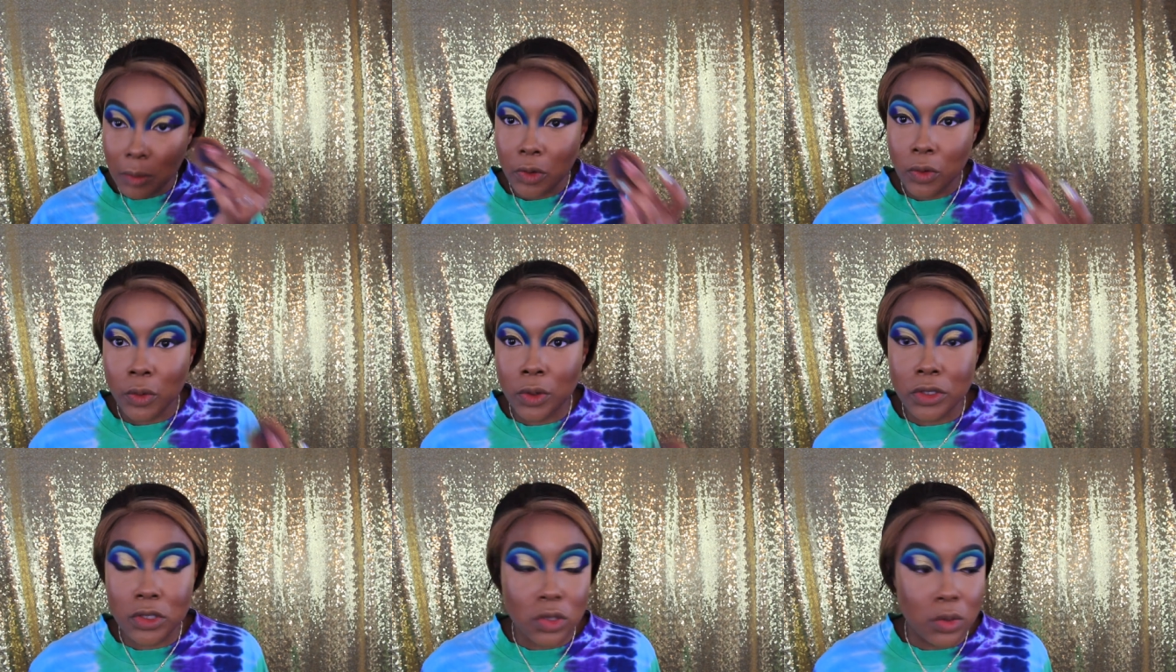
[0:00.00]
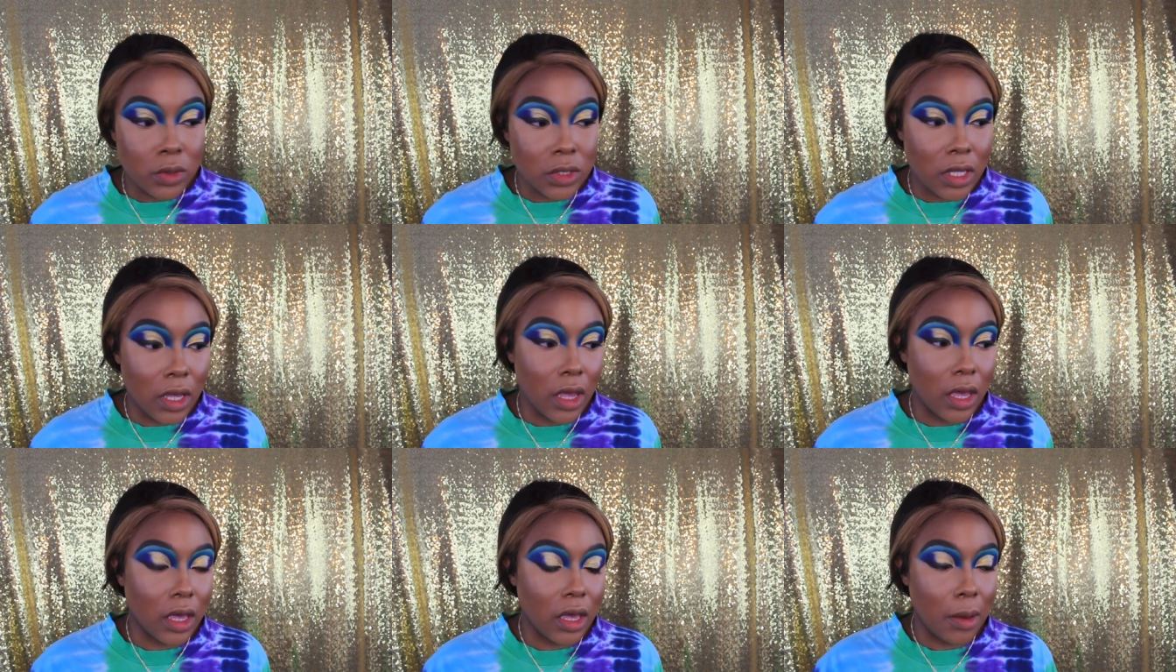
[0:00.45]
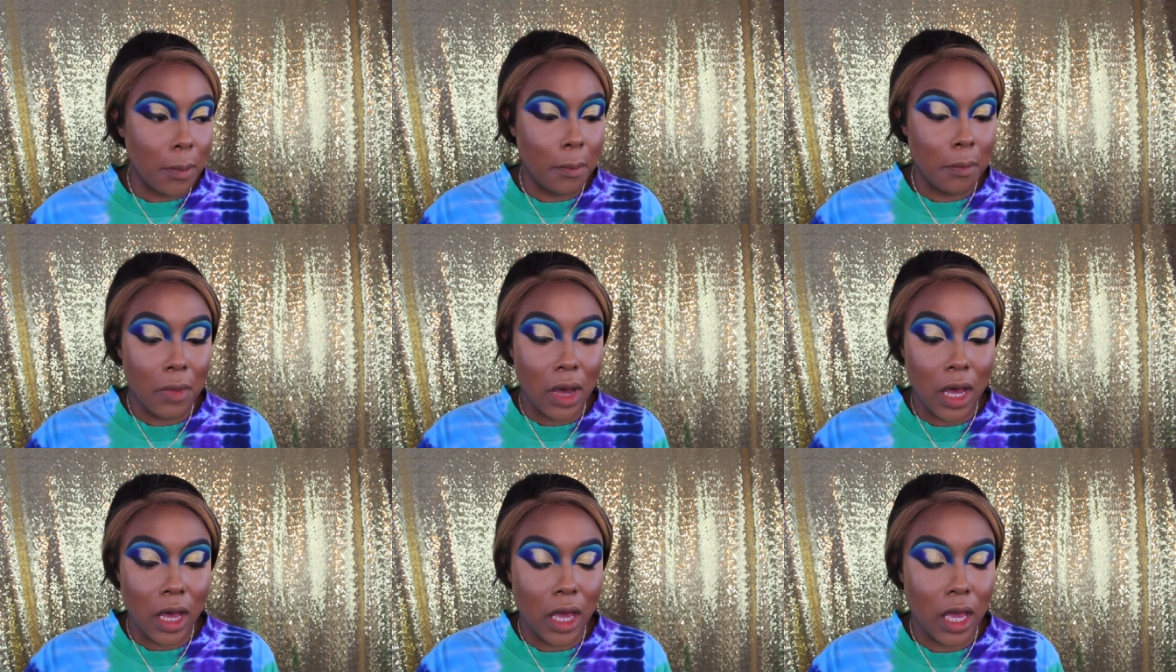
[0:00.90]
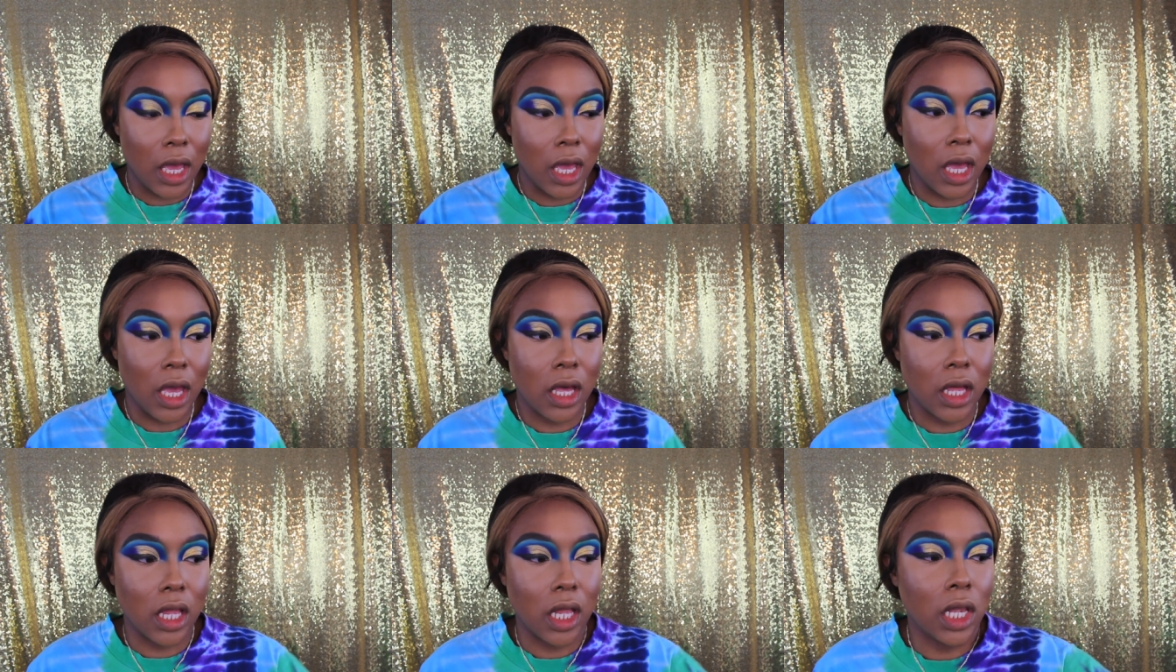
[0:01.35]
I'm going to take
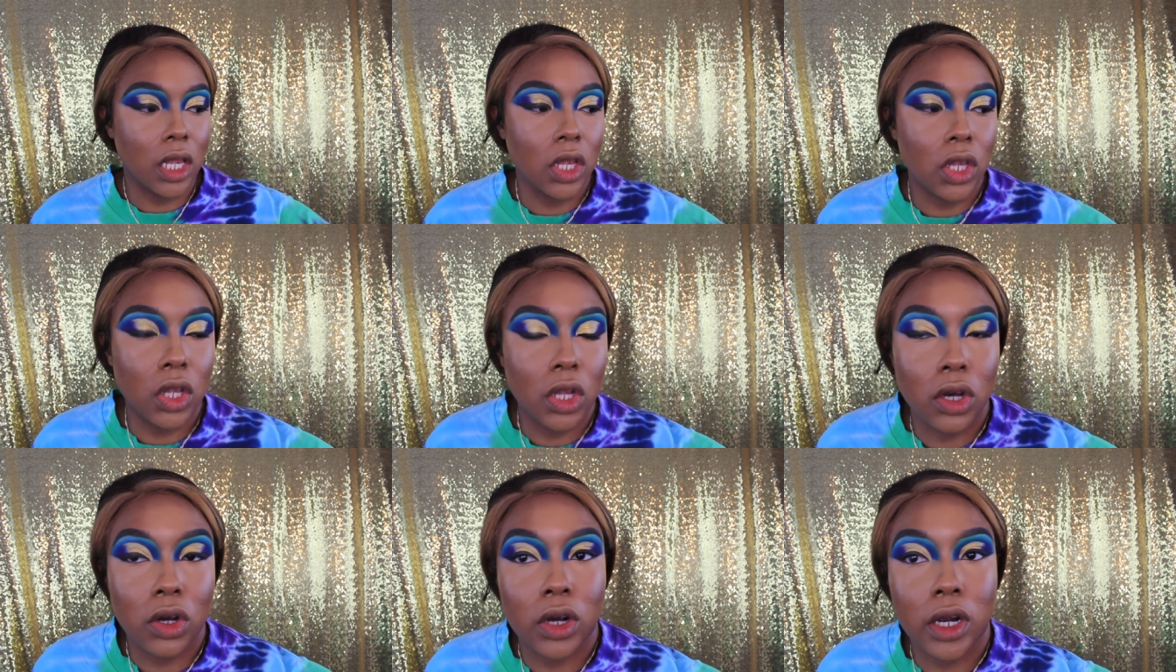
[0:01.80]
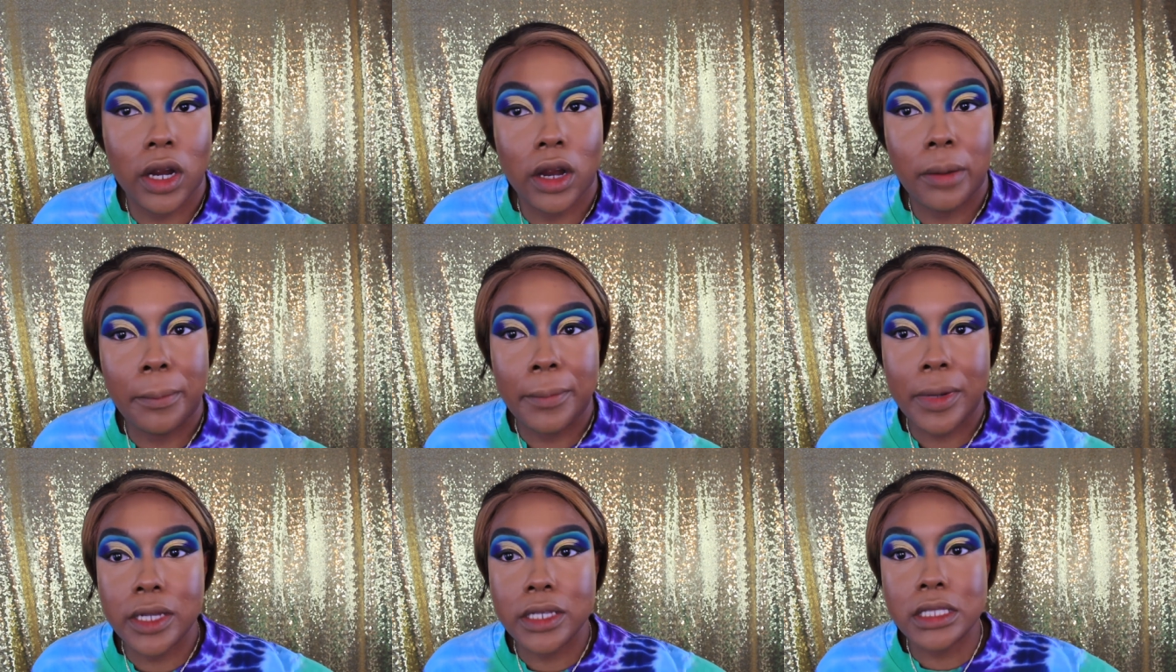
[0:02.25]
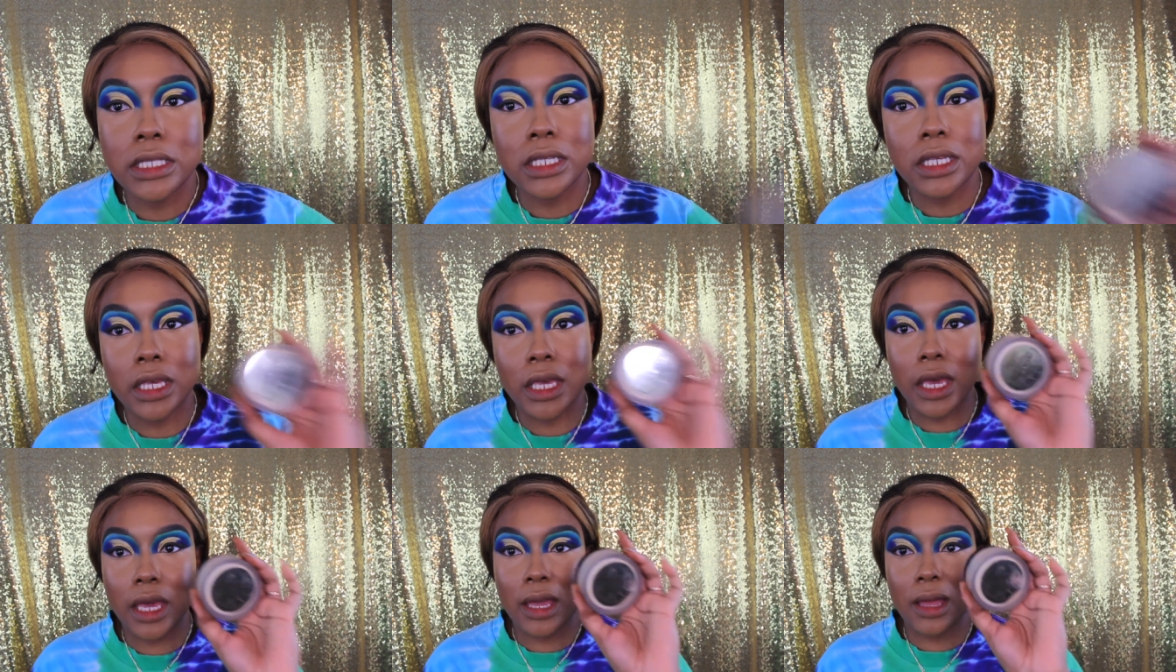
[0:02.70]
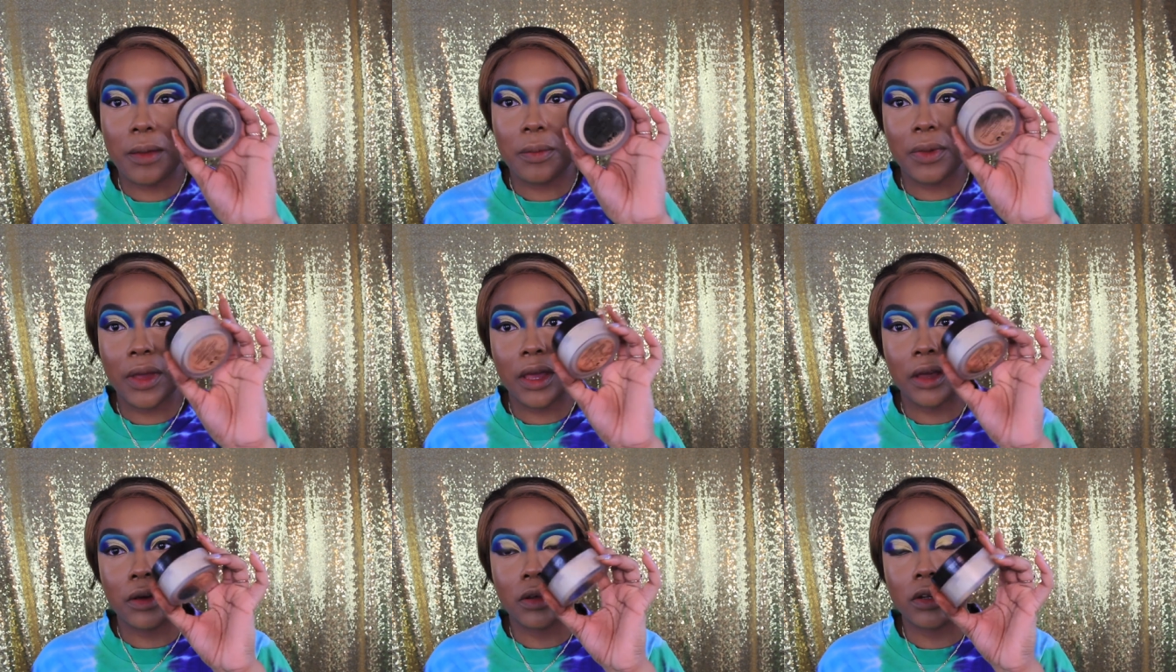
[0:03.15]
my Laura Mercier
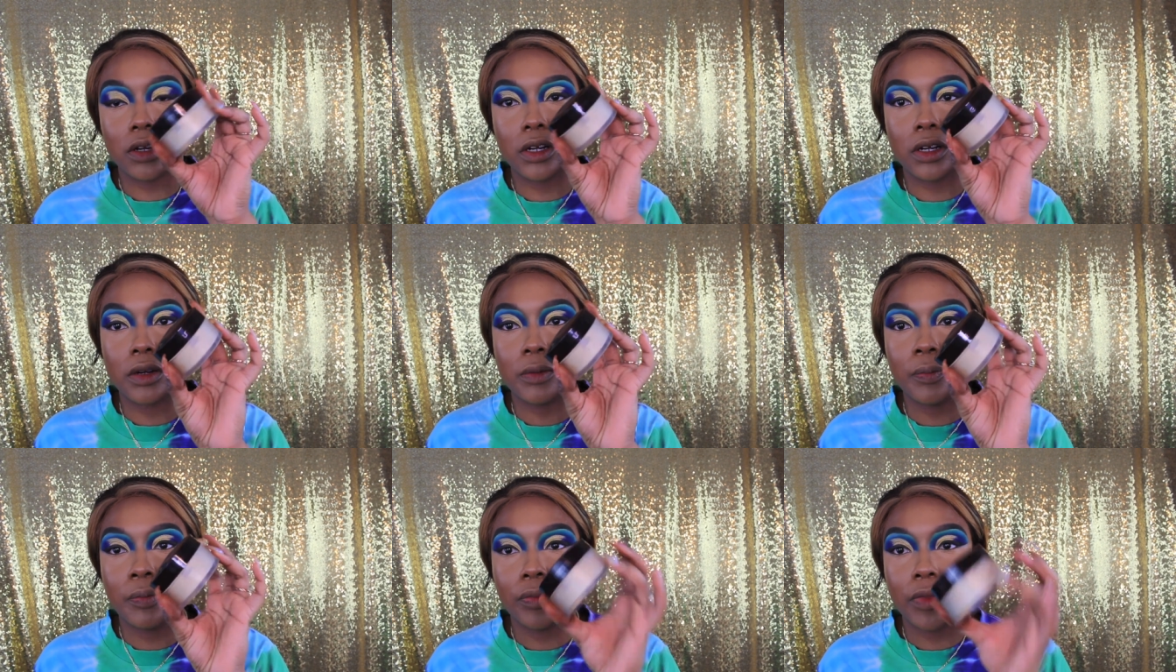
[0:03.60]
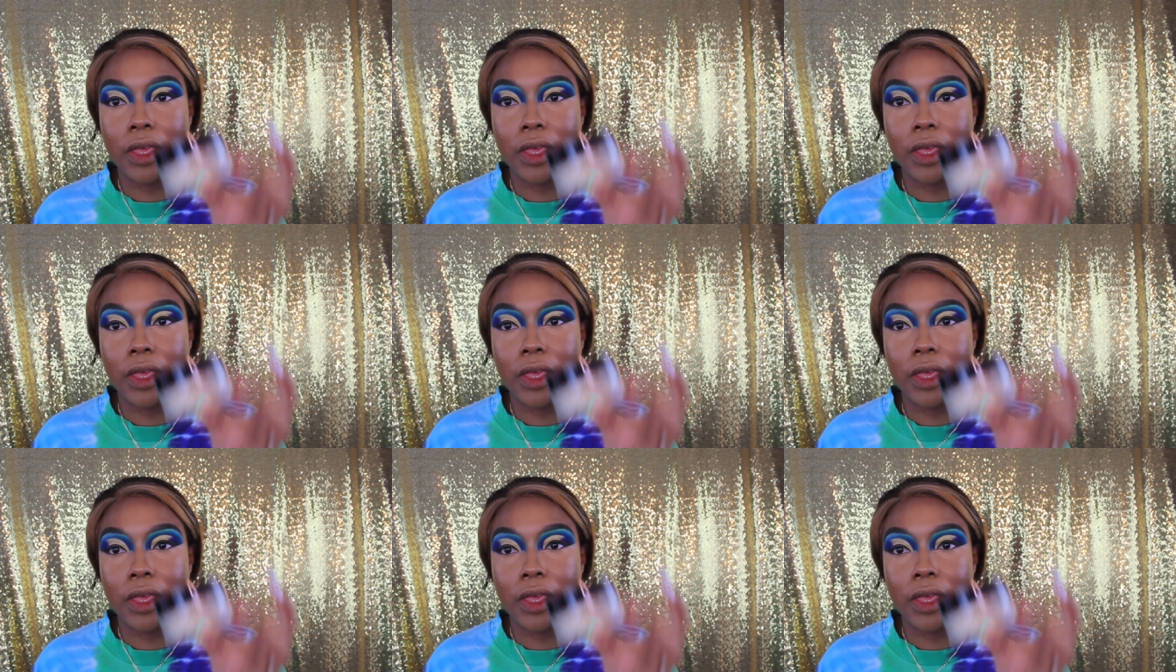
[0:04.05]
powder